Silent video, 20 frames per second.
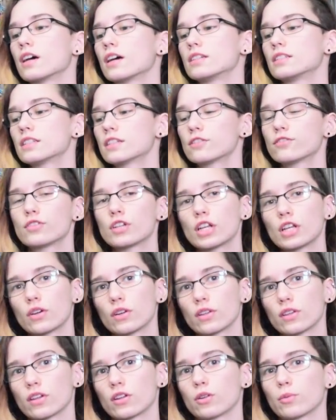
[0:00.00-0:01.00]
I did a
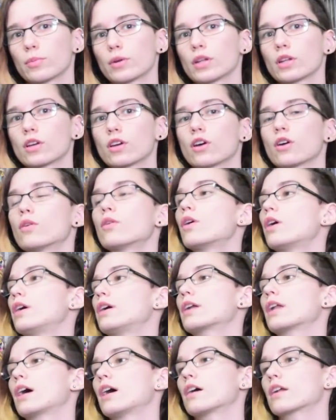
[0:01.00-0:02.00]
video a little bit ago
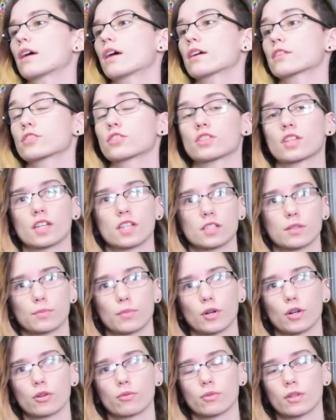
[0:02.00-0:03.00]
on how to exercise a
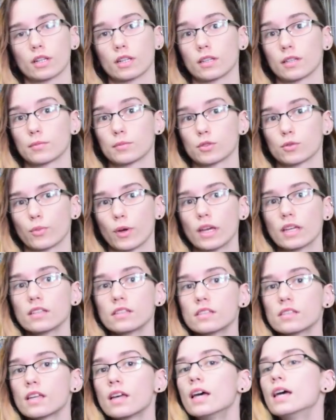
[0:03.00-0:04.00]
bird with clipped
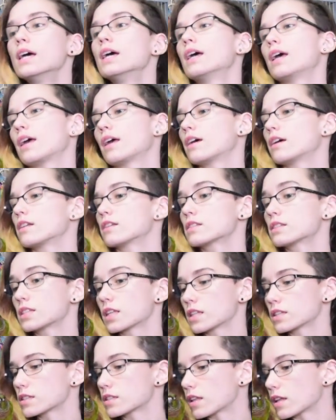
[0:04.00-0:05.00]
wings, and
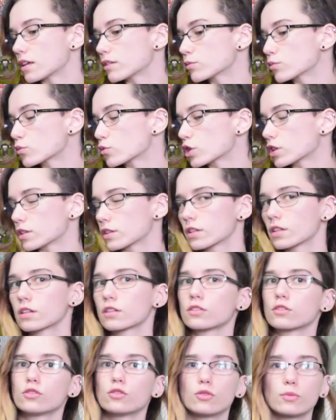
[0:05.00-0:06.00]
since then,
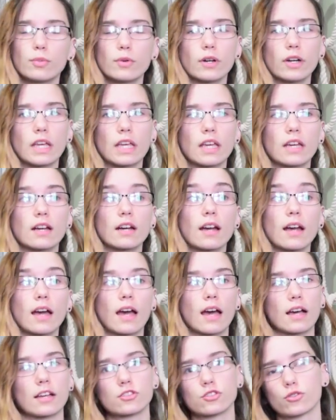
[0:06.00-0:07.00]
little noodle boy here
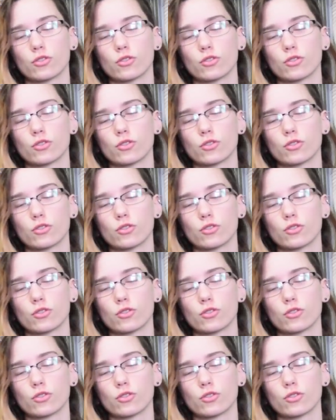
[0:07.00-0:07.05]
has